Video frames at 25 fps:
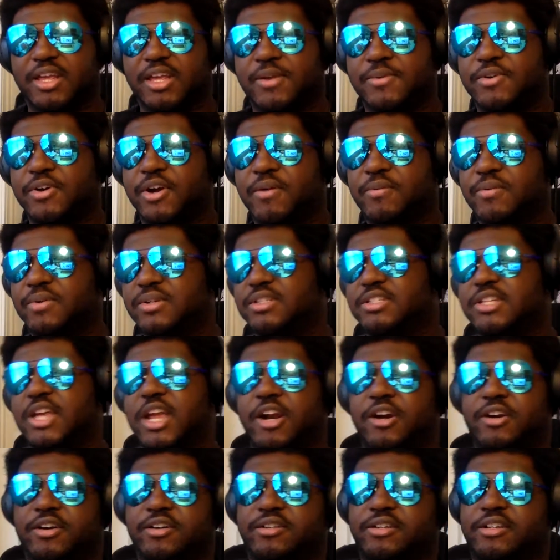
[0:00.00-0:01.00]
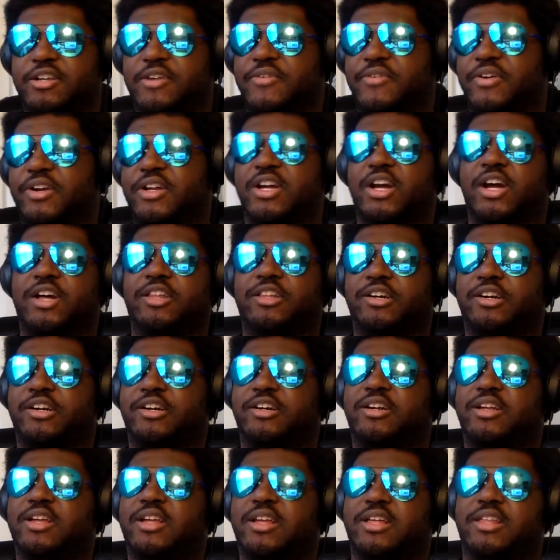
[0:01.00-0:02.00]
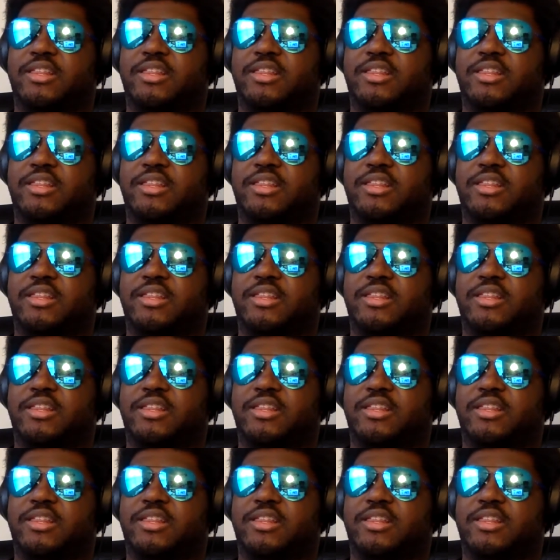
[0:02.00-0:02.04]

You know everyone's hair is a different color.